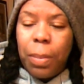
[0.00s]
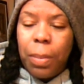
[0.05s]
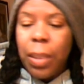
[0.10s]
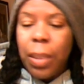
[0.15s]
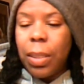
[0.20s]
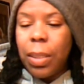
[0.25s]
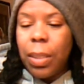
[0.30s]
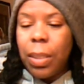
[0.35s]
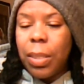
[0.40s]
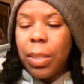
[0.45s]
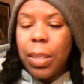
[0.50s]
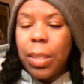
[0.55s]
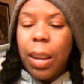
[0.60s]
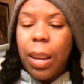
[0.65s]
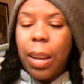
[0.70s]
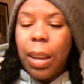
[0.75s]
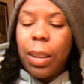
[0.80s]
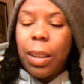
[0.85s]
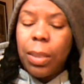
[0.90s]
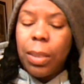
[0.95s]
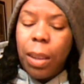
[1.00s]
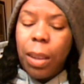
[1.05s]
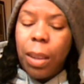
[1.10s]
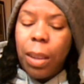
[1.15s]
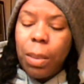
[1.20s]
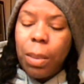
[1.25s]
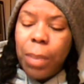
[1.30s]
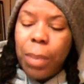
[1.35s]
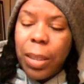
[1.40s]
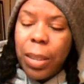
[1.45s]
I think it's
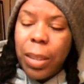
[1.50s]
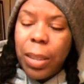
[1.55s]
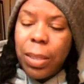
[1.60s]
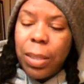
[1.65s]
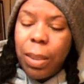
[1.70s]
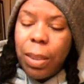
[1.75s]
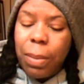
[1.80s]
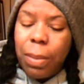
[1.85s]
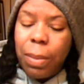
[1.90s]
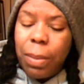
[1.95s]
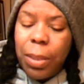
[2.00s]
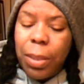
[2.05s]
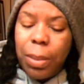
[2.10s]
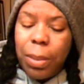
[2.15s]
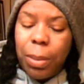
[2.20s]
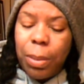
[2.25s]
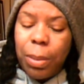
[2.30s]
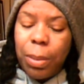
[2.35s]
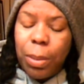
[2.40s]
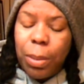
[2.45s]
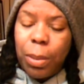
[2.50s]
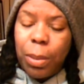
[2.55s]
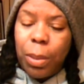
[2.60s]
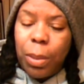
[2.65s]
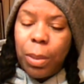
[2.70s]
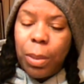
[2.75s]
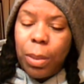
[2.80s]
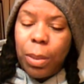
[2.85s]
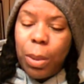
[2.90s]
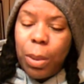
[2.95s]
Doc McStuffin.
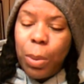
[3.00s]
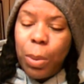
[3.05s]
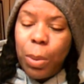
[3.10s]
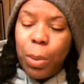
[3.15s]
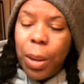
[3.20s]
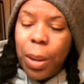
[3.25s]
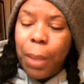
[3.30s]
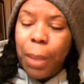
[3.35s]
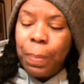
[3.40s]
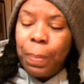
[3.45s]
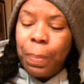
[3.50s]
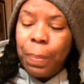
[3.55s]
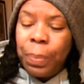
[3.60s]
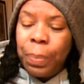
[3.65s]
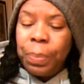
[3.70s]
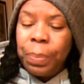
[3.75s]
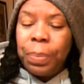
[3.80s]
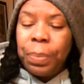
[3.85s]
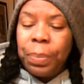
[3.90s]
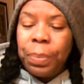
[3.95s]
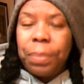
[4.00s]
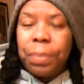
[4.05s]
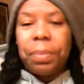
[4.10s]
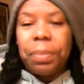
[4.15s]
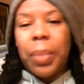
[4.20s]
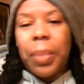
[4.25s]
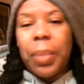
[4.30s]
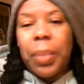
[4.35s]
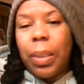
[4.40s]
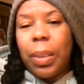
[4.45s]
Okay,
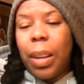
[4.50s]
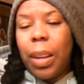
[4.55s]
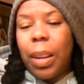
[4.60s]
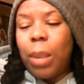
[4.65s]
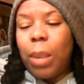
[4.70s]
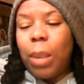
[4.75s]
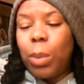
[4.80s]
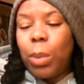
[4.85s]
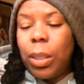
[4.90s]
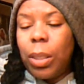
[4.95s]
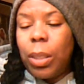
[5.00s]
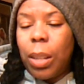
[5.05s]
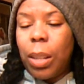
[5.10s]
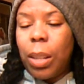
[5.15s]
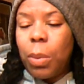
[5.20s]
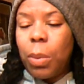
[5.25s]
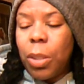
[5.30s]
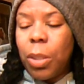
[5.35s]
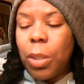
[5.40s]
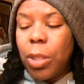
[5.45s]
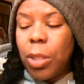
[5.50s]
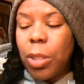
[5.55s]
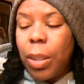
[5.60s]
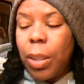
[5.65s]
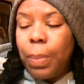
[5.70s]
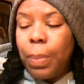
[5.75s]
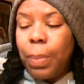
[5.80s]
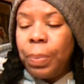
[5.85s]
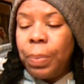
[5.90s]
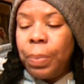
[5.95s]
I really like watching
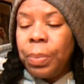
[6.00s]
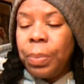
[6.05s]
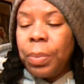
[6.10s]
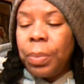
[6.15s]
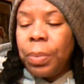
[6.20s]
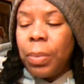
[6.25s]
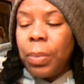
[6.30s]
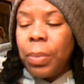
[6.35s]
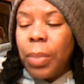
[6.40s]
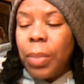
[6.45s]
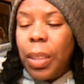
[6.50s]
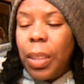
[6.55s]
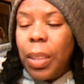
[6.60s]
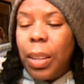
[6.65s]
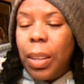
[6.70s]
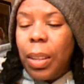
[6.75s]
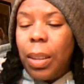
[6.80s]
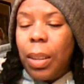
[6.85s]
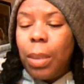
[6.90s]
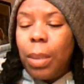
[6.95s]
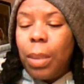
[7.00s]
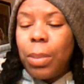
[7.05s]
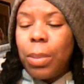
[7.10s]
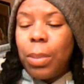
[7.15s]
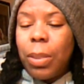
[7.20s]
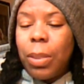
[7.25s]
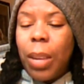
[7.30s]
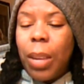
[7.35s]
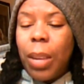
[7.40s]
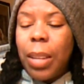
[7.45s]
it.
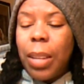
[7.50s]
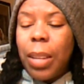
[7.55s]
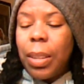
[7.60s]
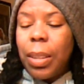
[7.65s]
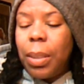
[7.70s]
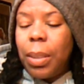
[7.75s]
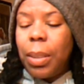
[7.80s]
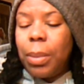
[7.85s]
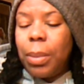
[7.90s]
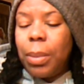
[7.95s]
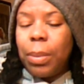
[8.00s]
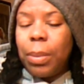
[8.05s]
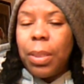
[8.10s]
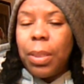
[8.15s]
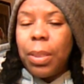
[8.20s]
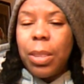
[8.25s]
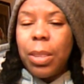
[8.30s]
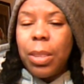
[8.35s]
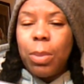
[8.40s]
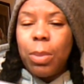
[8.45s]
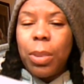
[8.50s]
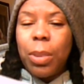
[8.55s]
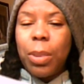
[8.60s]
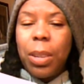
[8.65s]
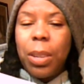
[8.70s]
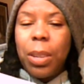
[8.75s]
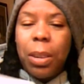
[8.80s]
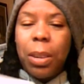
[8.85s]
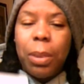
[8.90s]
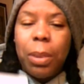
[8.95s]
So like this one
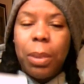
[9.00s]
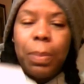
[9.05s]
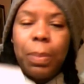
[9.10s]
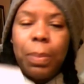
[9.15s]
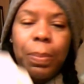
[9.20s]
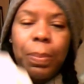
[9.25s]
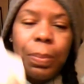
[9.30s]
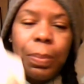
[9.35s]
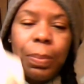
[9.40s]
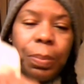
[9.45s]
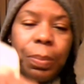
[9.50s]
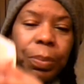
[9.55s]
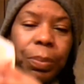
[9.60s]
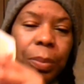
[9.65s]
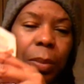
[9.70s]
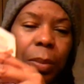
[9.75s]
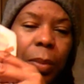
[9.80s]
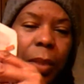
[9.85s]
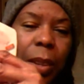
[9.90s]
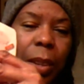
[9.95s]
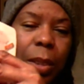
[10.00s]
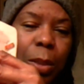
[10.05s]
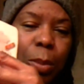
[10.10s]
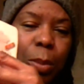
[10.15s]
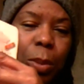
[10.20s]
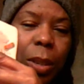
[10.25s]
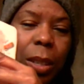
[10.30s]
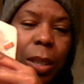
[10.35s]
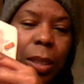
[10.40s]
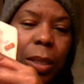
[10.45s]
here, this
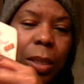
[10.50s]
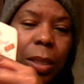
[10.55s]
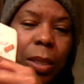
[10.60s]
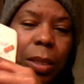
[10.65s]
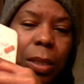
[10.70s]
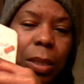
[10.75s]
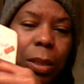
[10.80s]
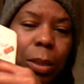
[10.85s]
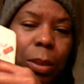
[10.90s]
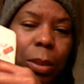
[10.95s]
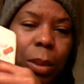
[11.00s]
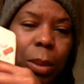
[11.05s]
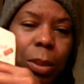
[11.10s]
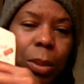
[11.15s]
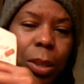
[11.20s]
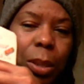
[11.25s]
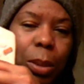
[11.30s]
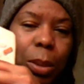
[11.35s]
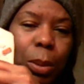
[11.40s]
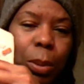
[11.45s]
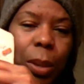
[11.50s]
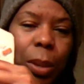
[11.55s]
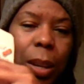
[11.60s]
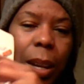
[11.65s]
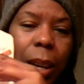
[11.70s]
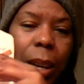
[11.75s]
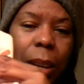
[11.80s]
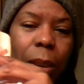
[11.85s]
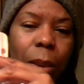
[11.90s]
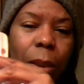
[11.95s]
one, I was told
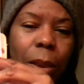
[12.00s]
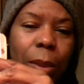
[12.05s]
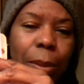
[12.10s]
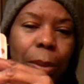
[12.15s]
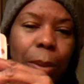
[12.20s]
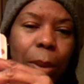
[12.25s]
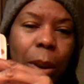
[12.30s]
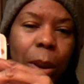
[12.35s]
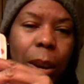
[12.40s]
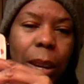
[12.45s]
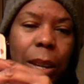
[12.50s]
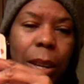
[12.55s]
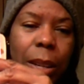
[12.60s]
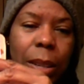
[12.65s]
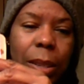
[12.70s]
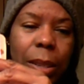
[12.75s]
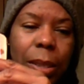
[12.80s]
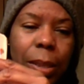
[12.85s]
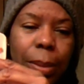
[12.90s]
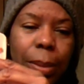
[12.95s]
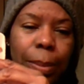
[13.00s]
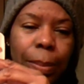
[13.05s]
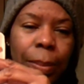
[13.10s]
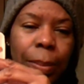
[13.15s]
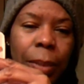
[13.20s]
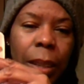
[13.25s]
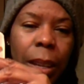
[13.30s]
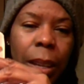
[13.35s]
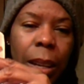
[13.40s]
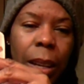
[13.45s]
I had arthritis,
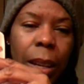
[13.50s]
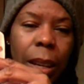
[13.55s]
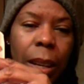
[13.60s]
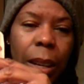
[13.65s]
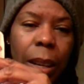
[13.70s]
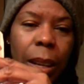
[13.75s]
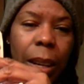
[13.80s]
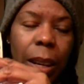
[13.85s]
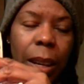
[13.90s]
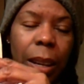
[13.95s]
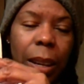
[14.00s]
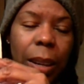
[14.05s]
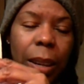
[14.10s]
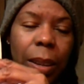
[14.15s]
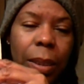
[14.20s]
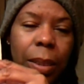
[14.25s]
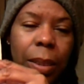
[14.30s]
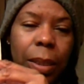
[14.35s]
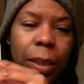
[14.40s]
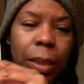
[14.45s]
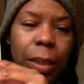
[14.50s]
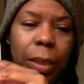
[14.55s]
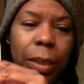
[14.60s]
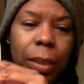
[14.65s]
and